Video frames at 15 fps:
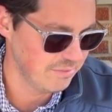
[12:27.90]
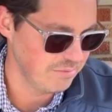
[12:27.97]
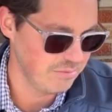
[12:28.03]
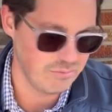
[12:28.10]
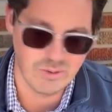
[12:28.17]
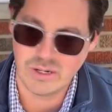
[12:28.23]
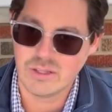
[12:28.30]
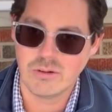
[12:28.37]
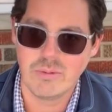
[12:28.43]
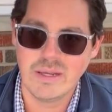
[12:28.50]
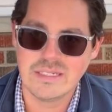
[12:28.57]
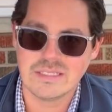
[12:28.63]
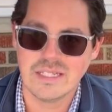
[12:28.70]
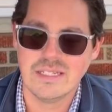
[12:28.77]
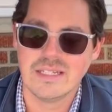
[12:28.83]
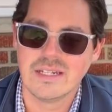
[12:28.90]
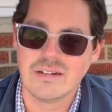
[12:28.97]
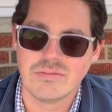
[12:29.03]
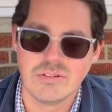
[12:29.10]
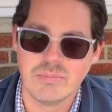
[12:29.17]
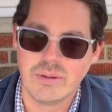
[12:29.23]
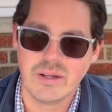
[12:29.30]
one of the ways they did it,
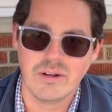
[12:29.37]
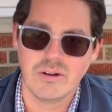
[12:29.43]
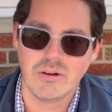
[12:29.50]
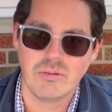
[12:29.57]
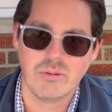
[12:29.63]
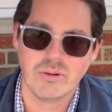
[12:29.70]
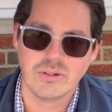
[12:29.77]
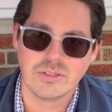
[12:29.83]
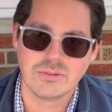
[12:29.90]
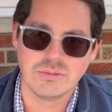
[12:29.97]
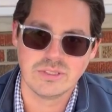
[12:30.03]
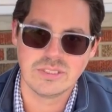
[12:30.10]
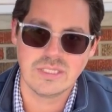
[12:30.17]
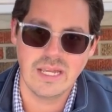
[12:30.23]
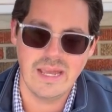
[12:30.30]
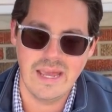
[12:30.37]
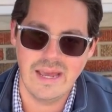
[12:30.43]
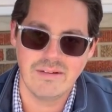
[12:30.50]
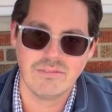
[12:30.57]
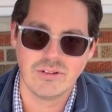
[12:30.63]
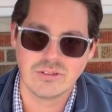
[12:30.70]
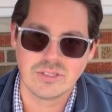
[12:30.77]
for better or worse, was to
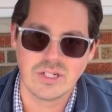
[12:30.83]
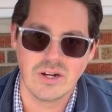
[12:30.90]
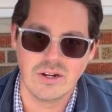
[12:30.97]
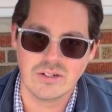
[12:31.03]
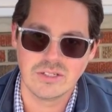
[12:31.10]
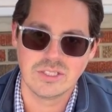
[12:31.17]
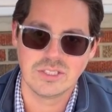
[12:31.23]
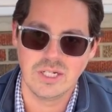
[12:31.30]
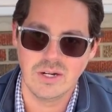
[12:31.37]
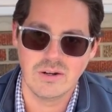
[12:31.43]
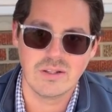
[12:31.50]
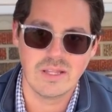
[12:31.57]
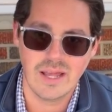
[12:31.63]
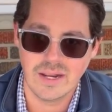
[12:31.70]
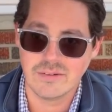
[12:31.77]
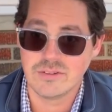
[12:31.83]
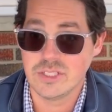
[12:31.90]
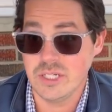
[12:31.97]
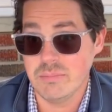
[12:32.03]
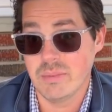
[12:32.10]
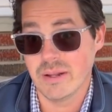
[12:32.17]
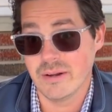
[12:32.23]
have those cars share a lot of
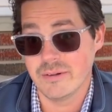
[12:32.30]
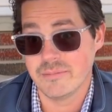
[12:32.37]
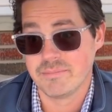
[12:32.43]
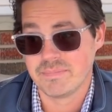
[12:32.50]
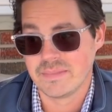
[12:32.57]
sheet metal.